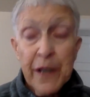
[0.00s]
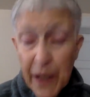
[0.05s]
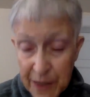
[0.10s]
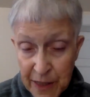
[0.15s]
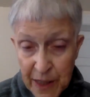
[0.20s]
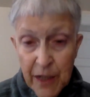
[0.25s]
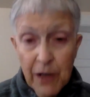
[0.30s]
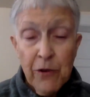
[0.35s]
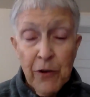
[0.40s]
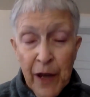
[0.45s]
I
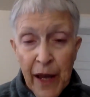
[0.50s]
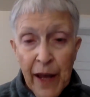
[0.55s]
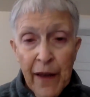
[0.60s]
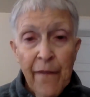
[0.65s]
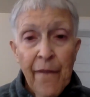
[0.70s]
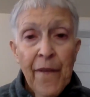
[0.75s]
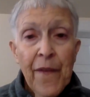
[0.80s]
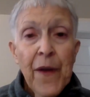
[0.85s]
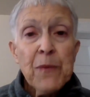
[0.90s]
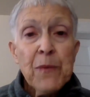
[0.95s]
said, okay,
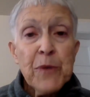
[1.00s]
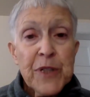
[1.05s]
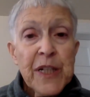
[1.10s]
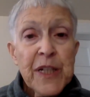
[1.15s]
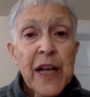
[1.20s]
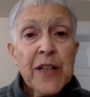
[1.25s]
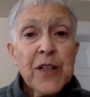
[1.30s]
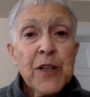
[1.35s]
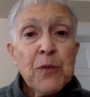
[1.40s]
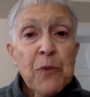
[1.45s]

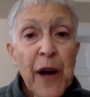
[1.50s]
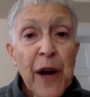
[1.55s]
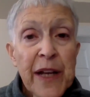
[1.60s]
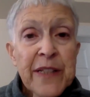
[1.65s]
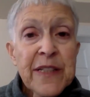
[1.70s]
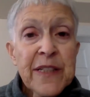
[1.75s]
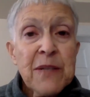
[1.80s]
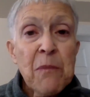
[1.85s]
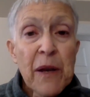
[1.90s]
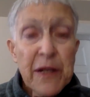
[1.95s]
pretend your
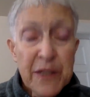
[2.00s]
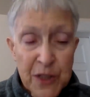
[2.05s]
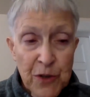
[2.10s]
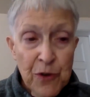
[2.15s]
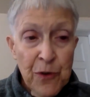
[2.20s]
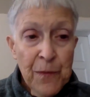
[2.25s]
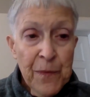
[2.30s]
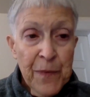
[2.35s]
brain's a muscle.